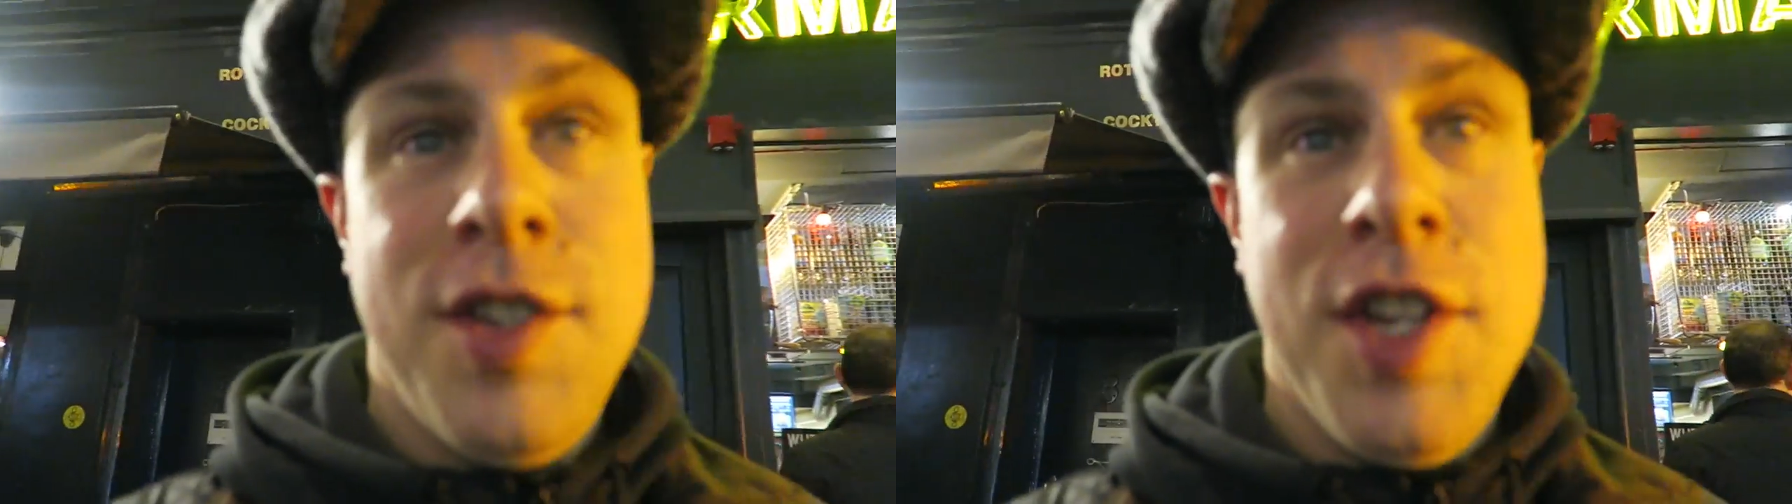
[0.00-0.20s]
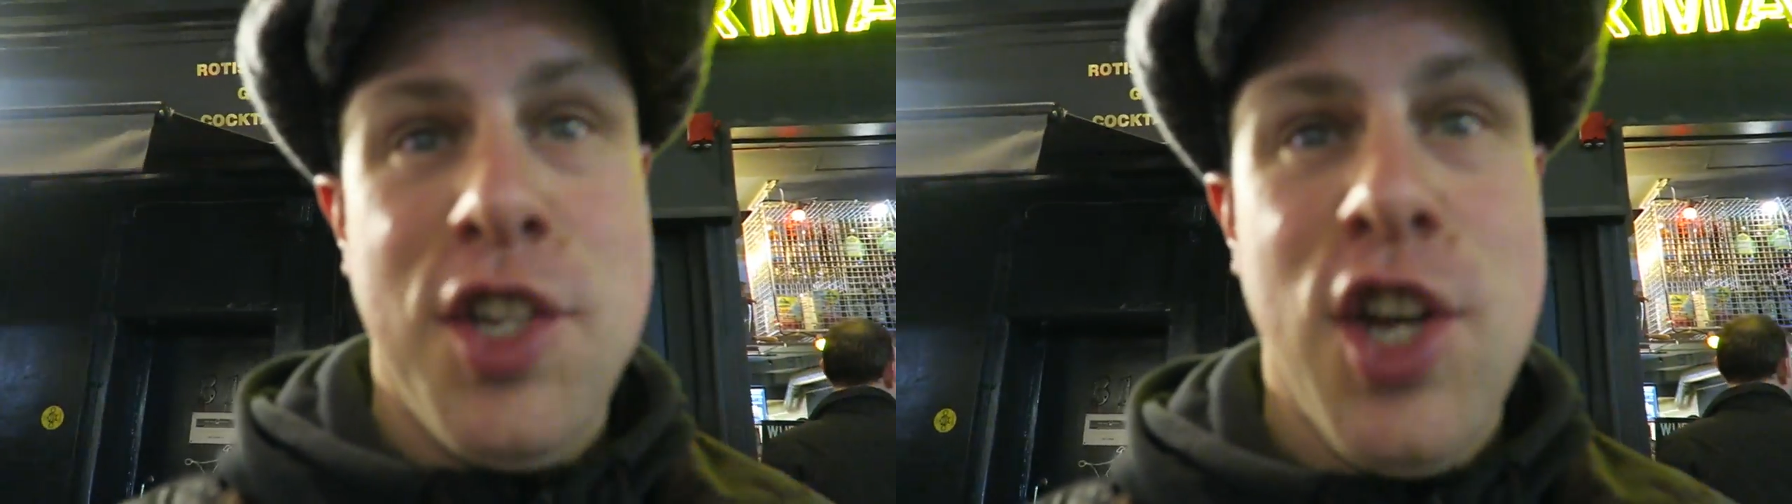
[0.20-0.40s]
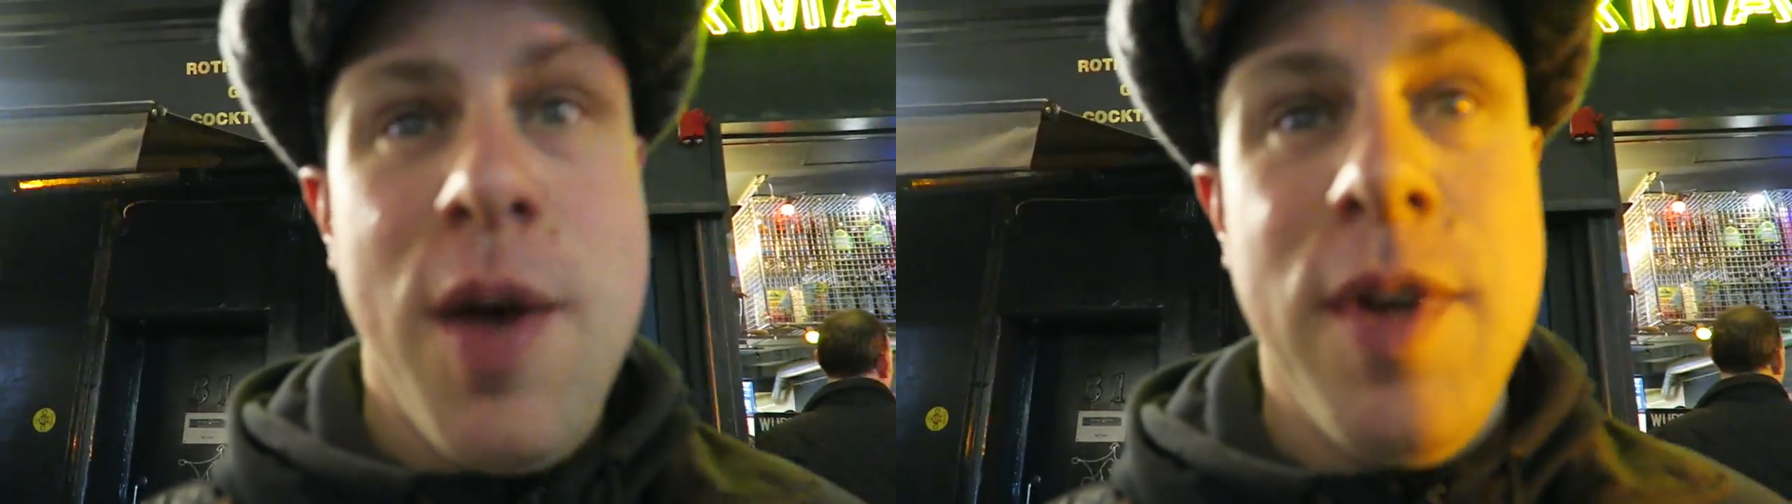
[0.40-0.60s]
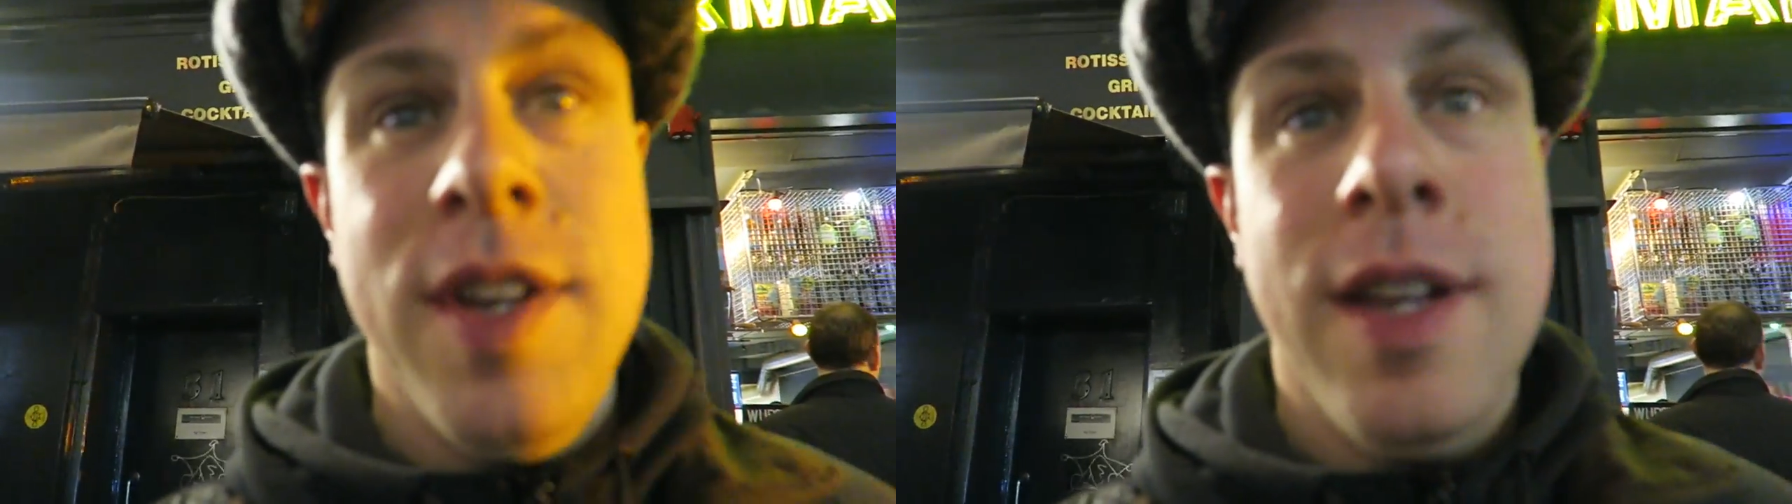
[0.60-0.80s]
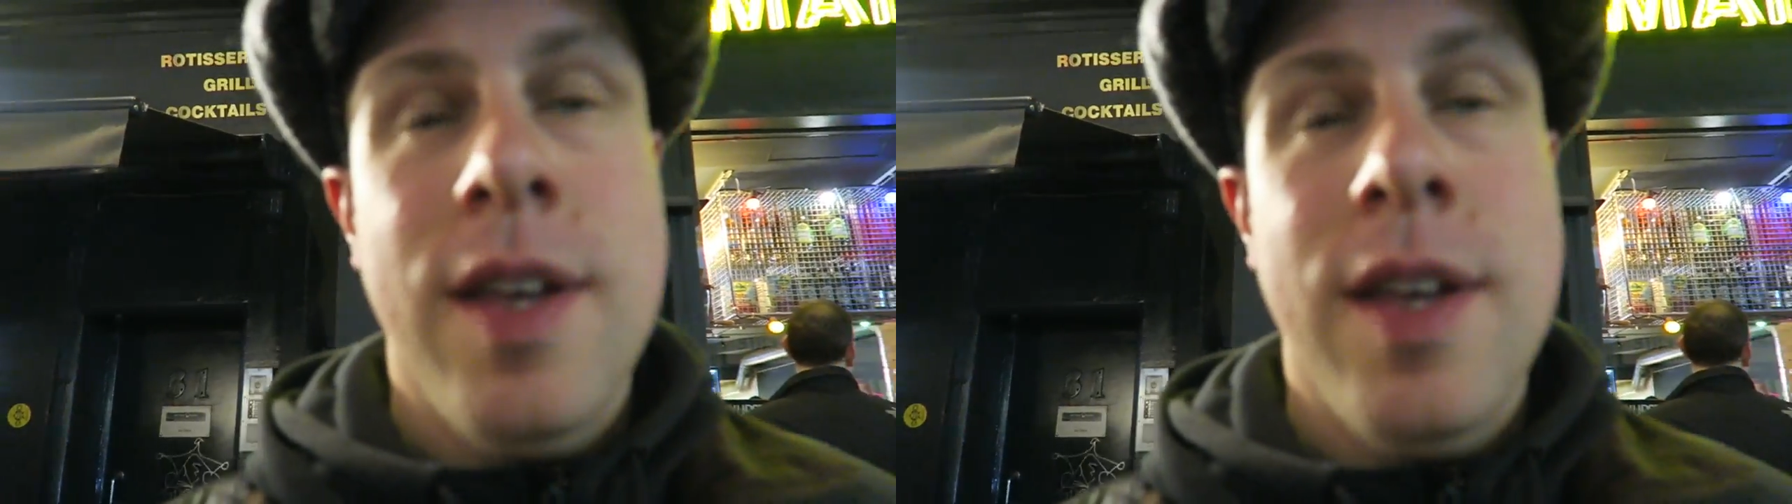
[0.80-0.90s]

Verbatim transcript: Ze German.